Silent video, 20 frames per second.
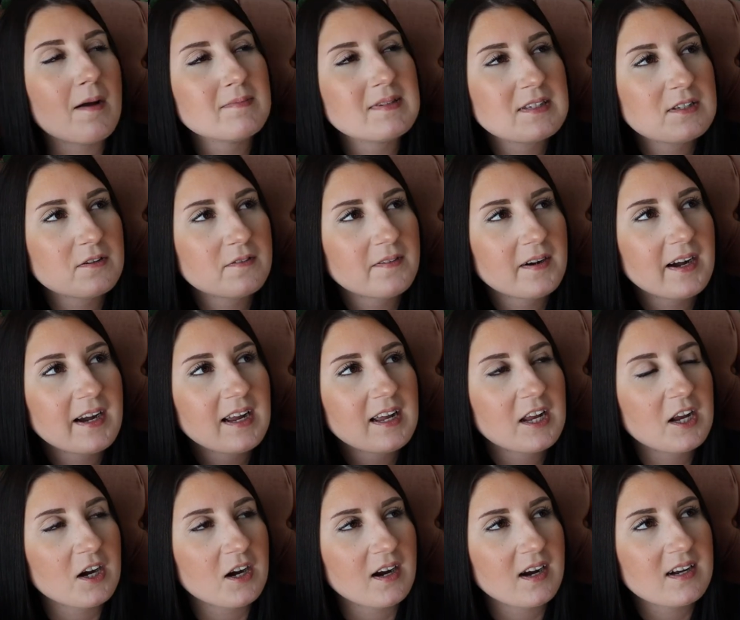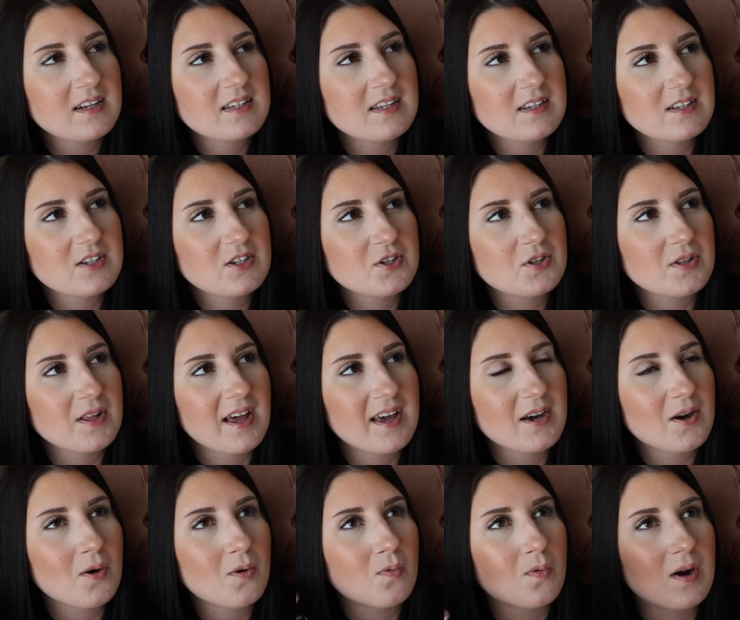I'm still very curious as to
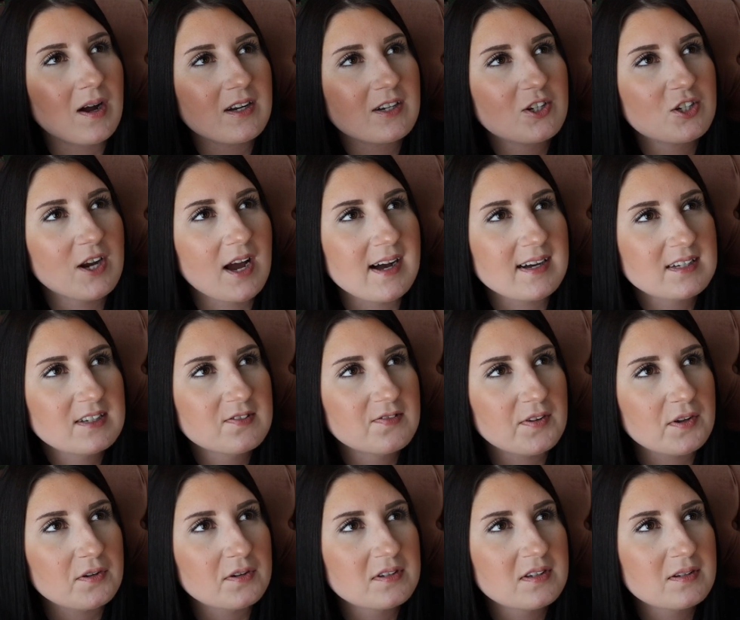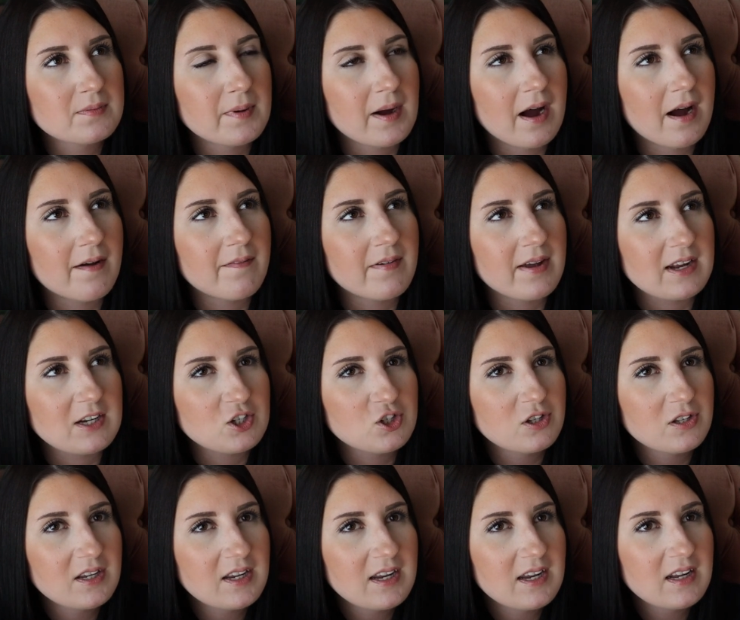like what Jacks feels about
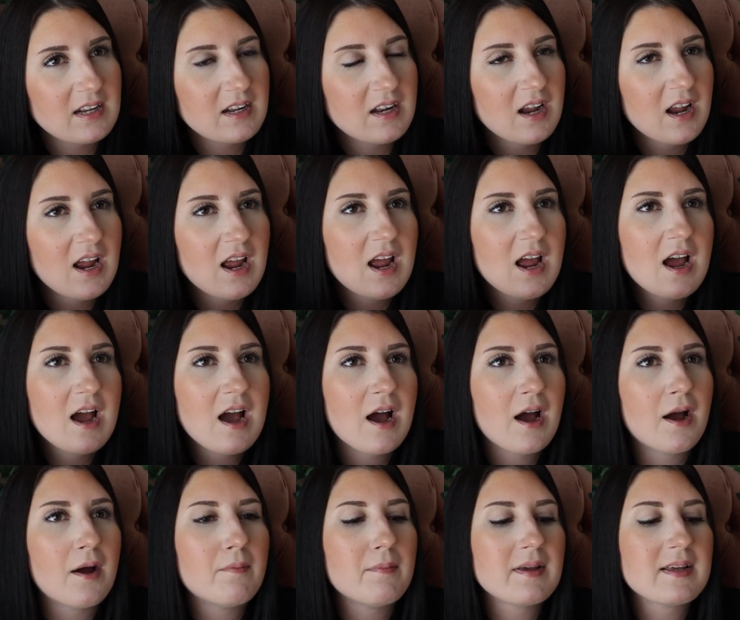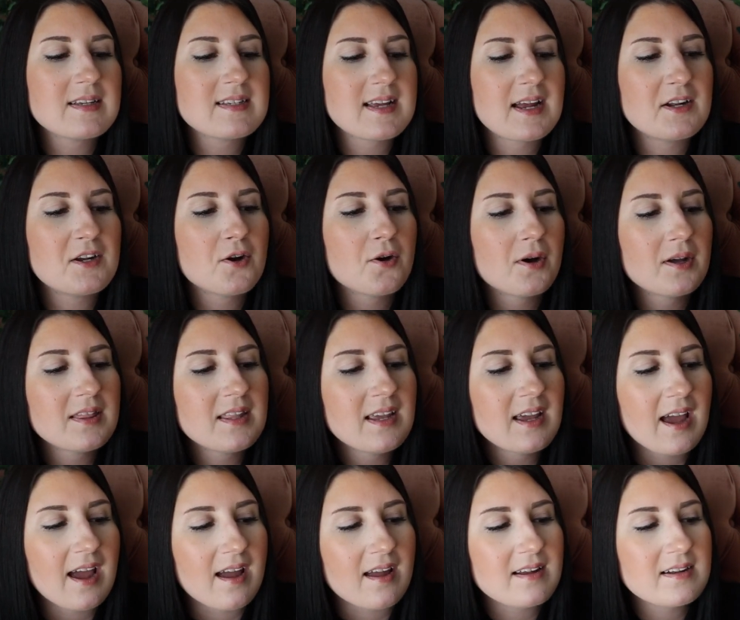Evangeline. Um, because I know at the
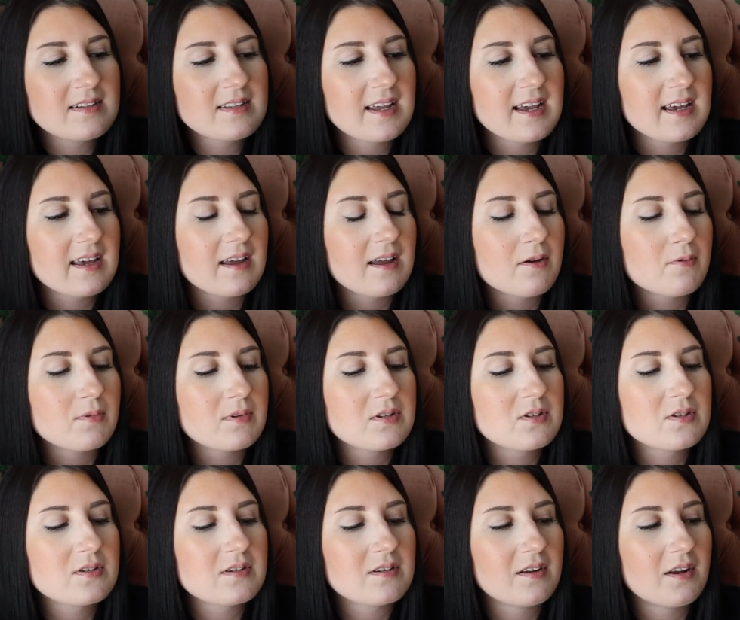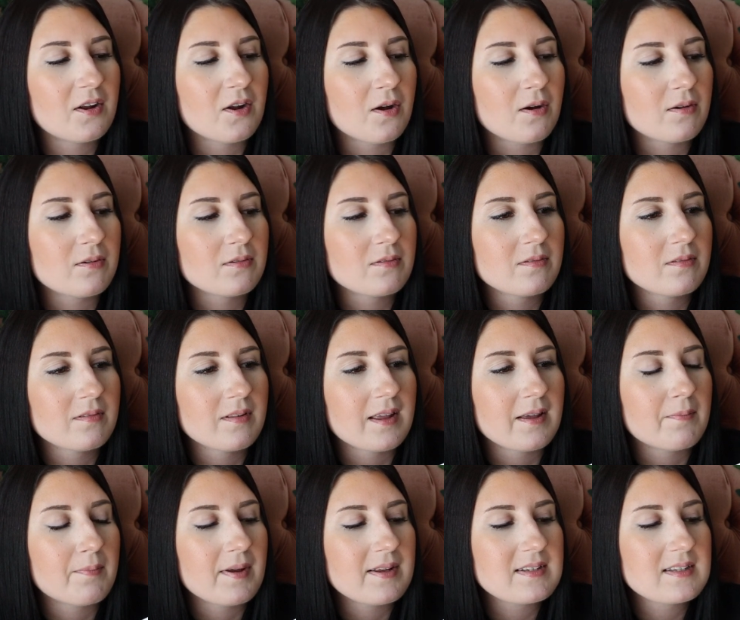end, like, it was, you know,
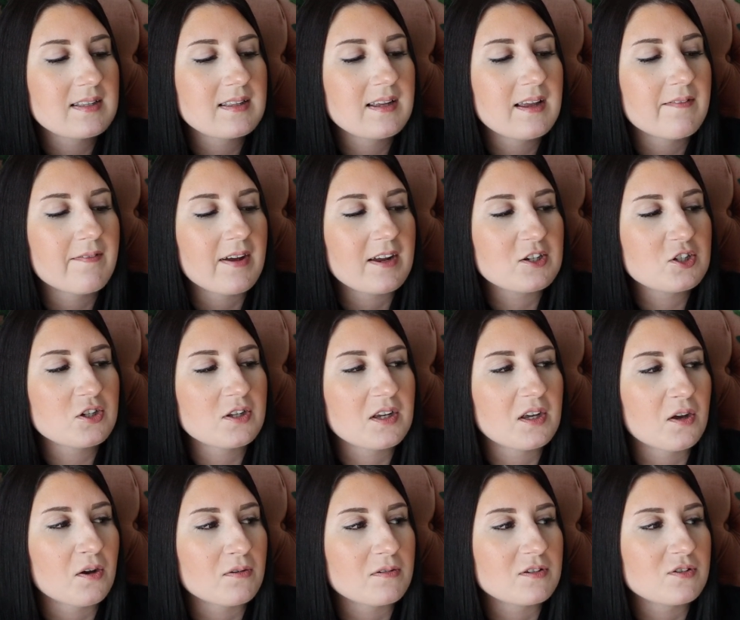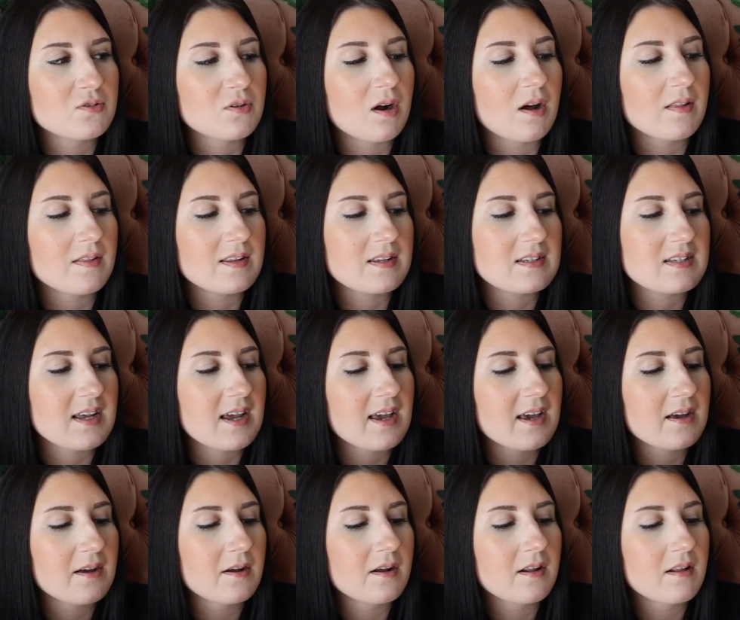like, basically Evangeline goes through all these,
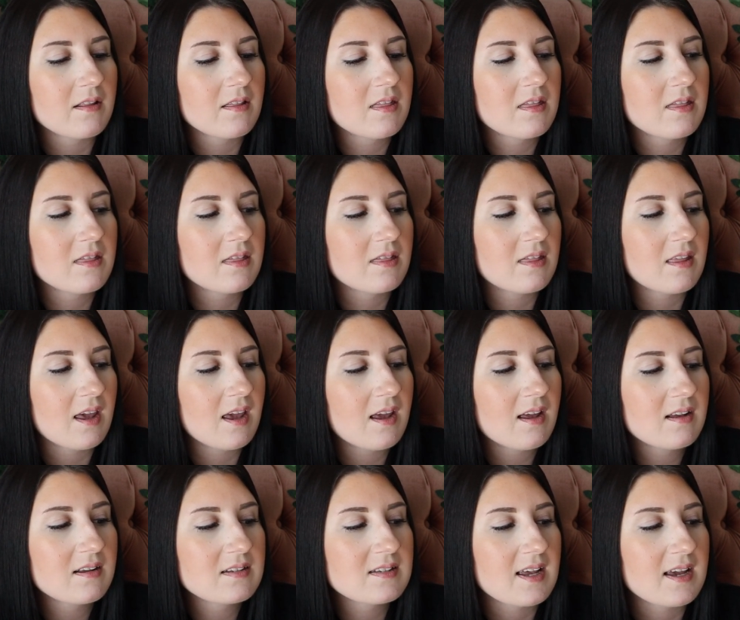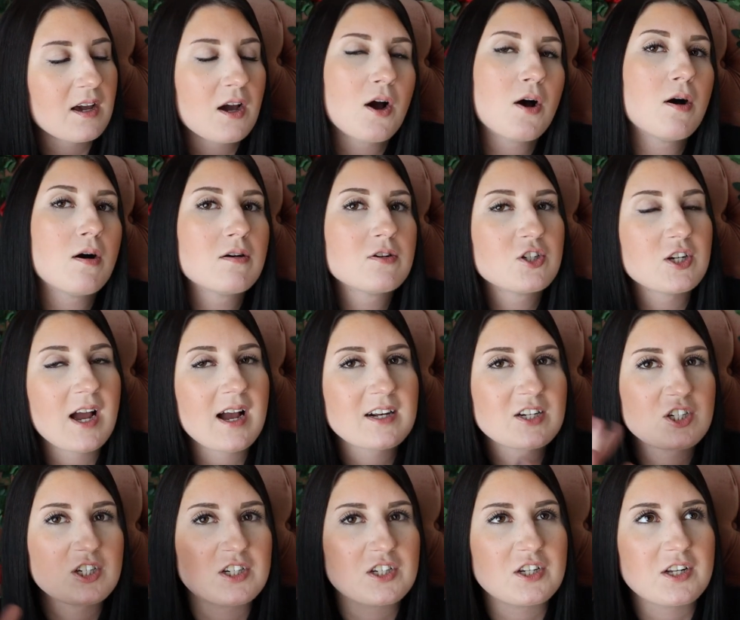like, things like, oh,
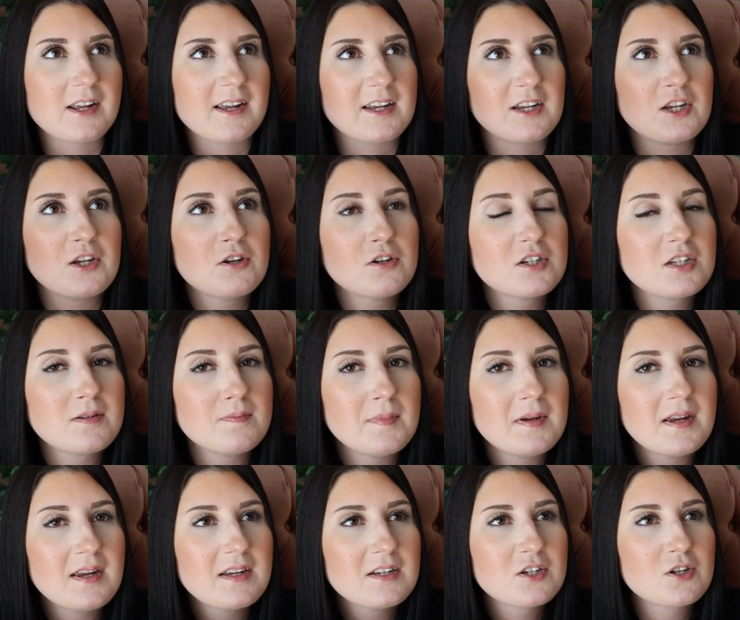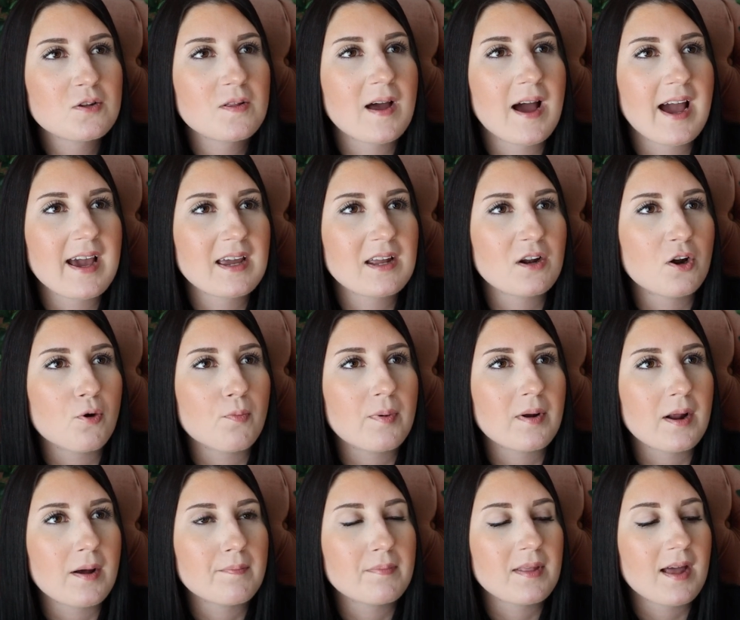Jacks just like used me so that I can
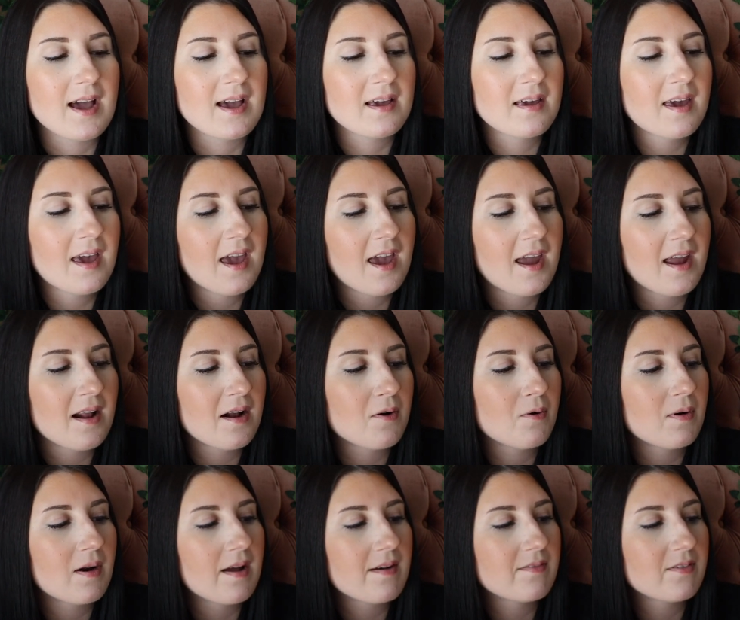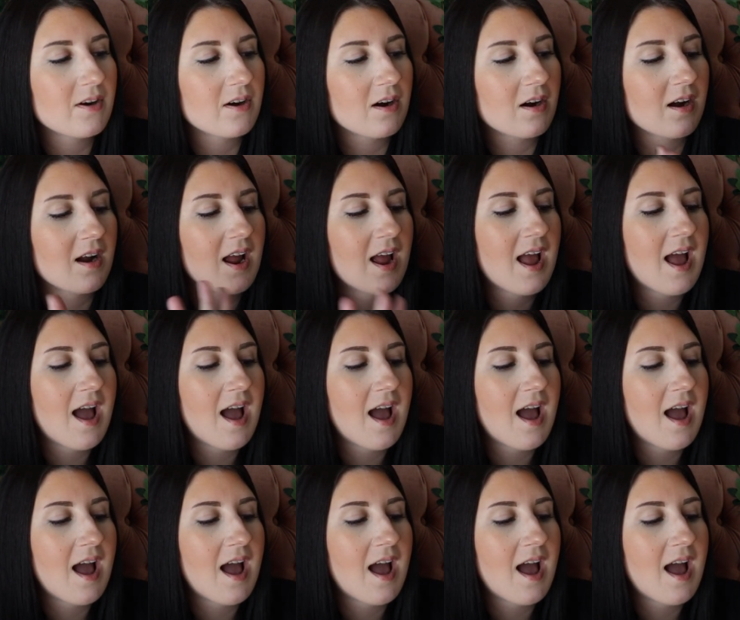open up that gate or whatever.